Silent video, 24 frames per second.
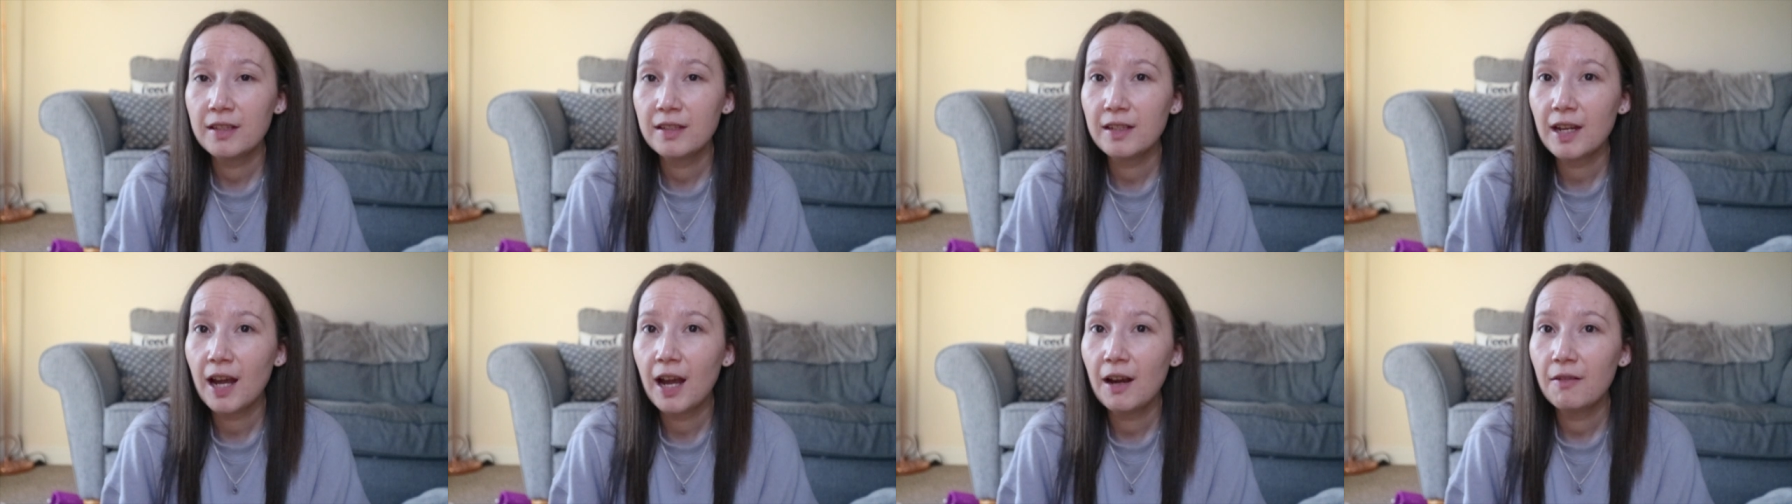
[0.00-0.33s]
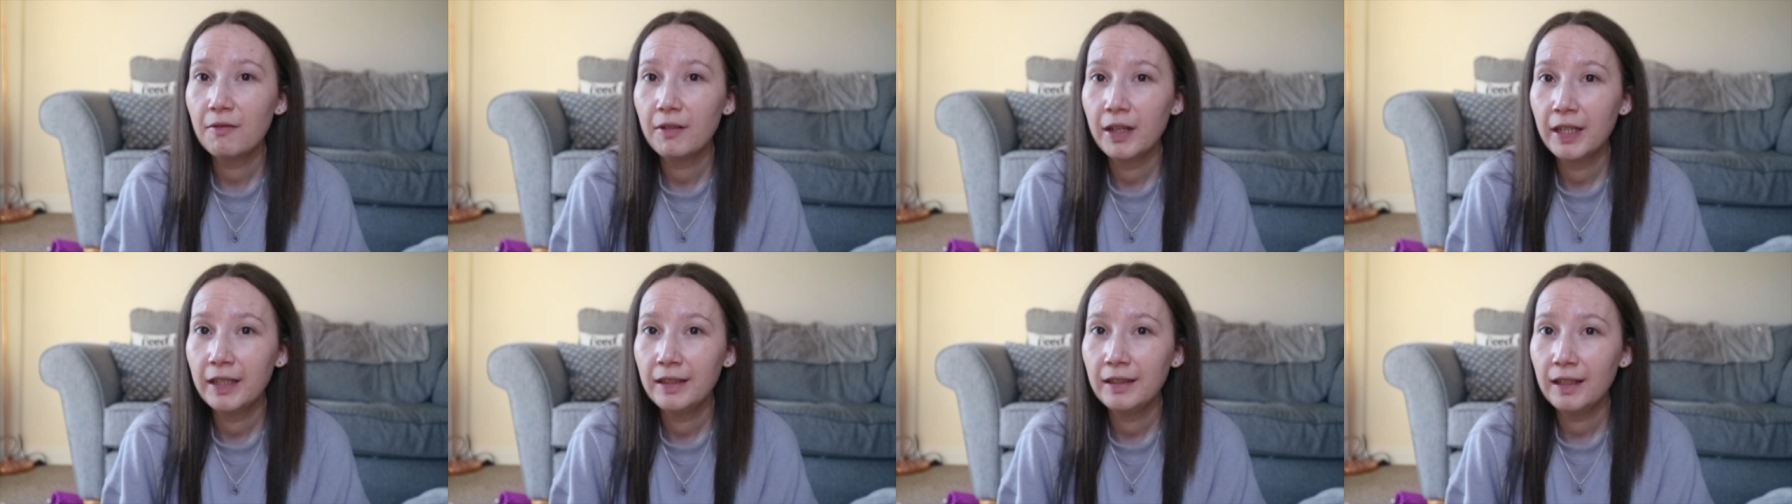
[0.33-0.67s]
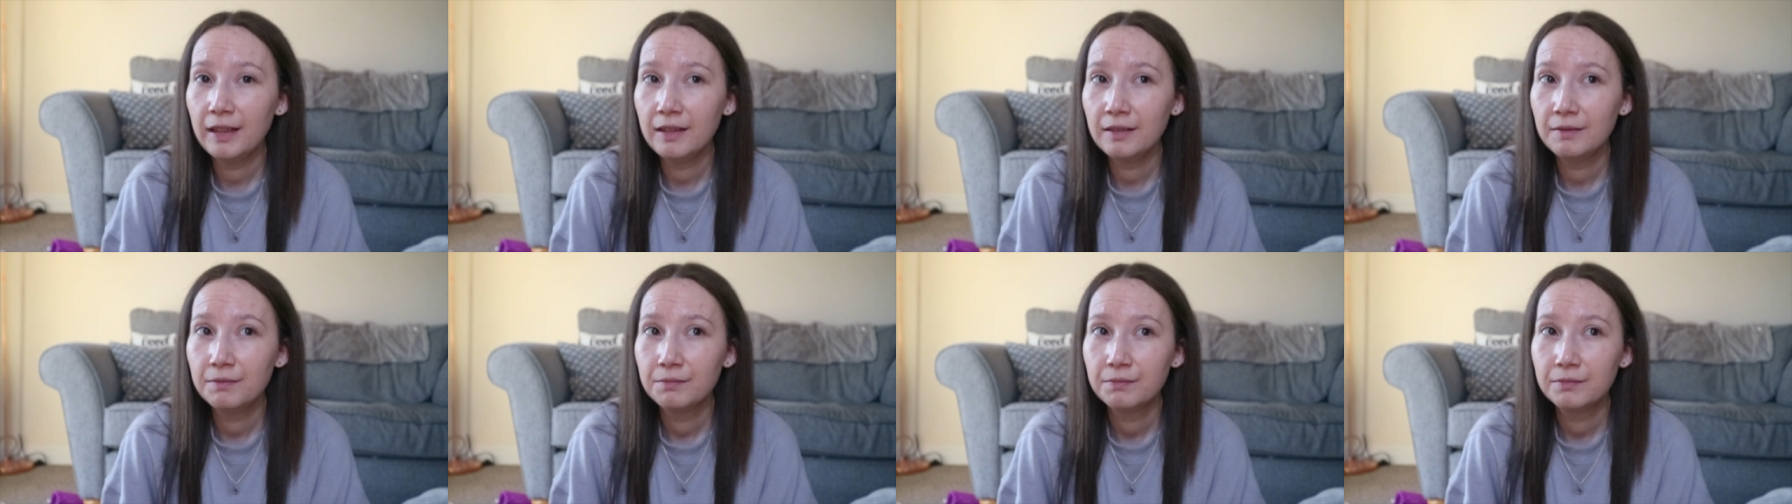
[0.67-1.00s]
start
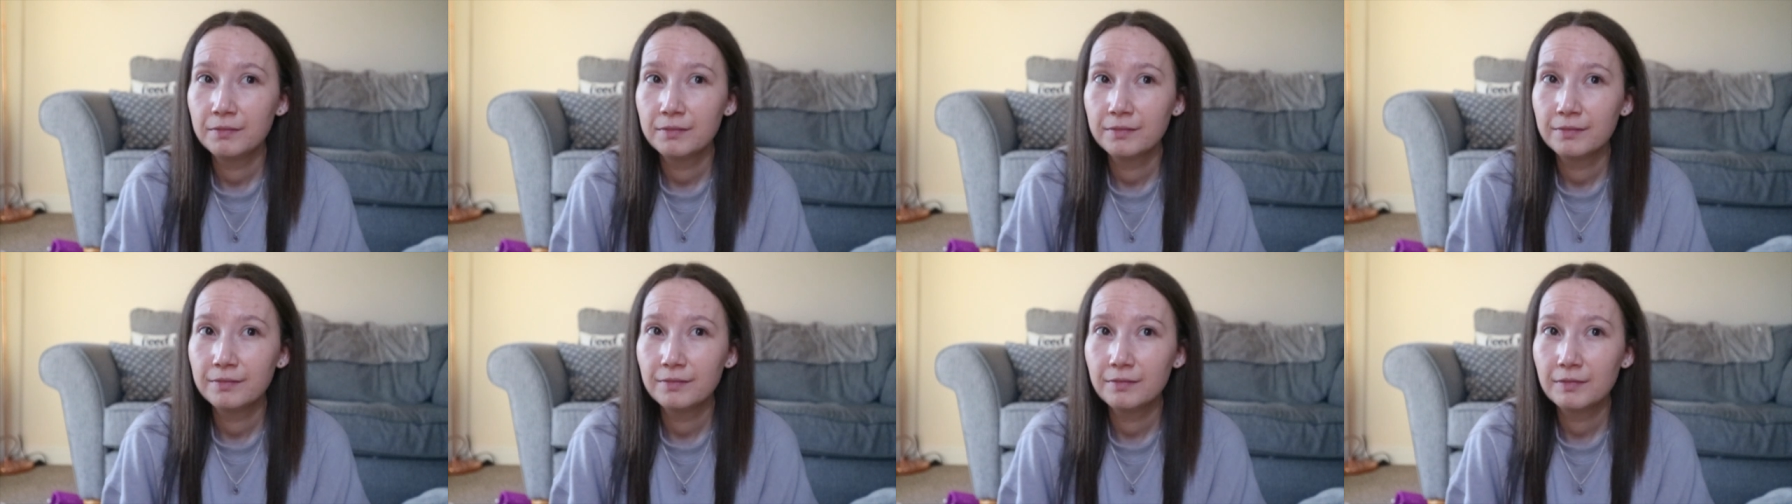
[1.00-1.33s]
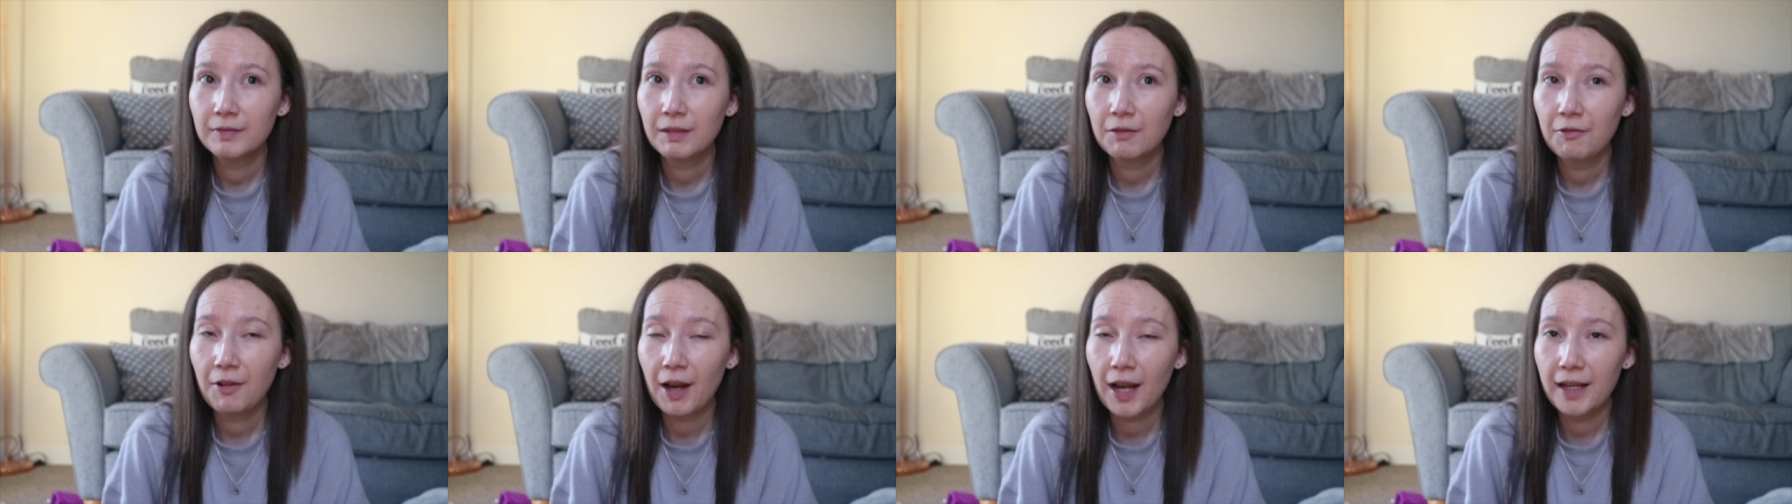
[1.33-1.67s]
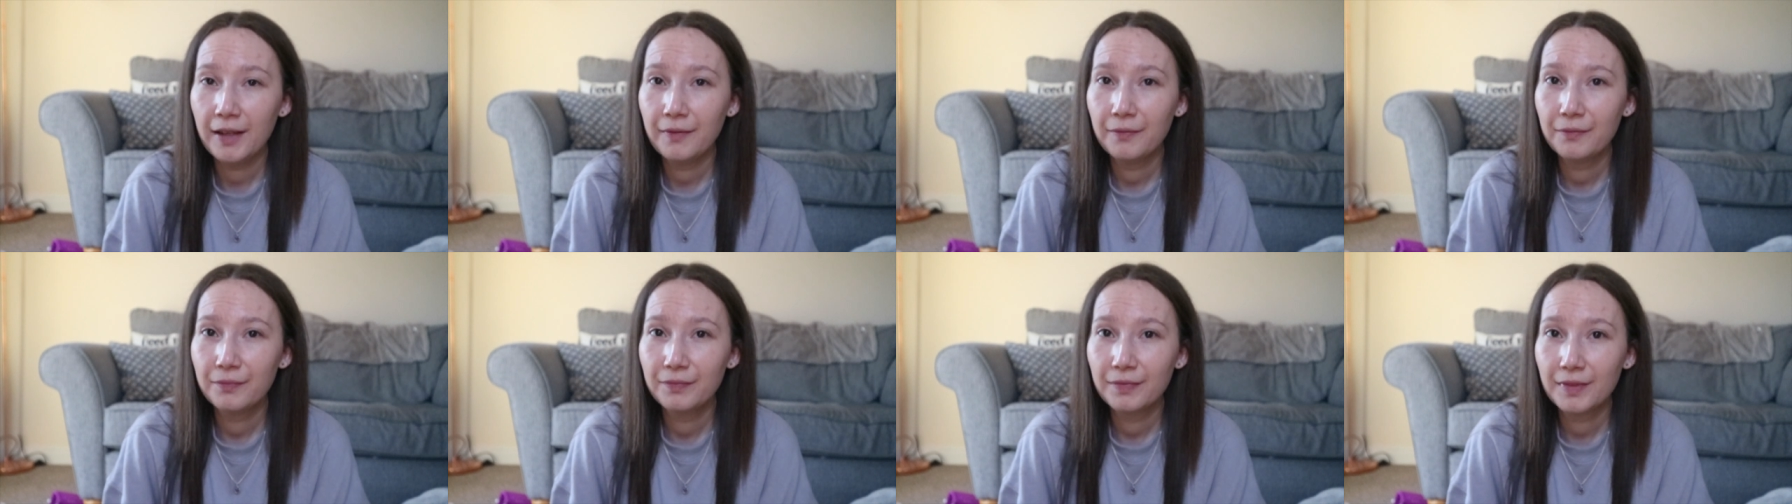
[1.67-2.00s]
ringing,
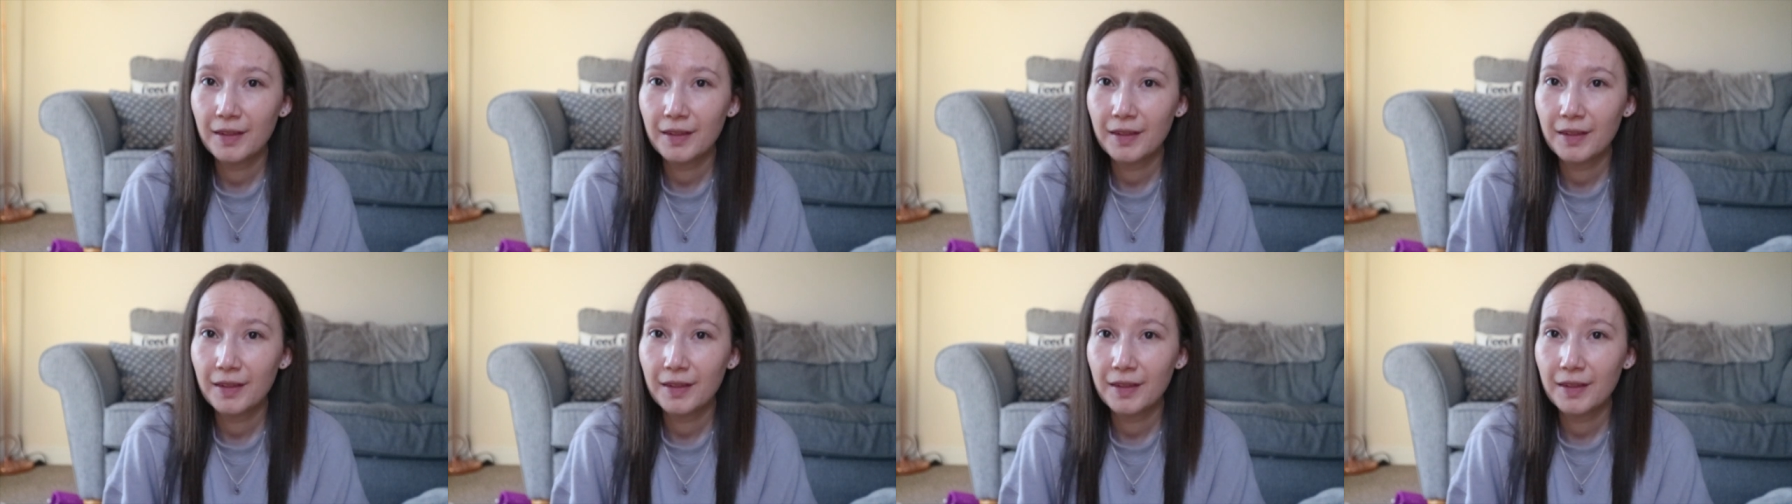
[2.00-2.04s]
right?